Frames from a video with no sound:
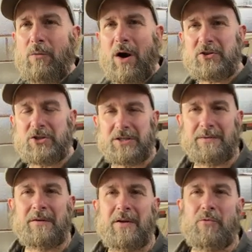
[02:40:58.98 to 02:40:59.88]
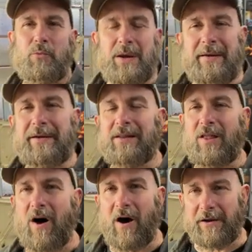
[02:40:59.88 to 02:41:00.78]
Washington, we made a
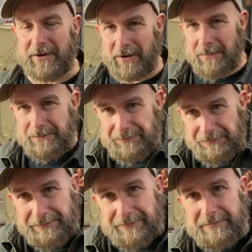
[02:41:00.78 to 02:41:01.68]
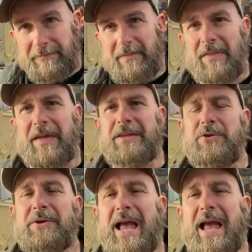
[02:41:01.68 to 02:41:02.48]
law here that you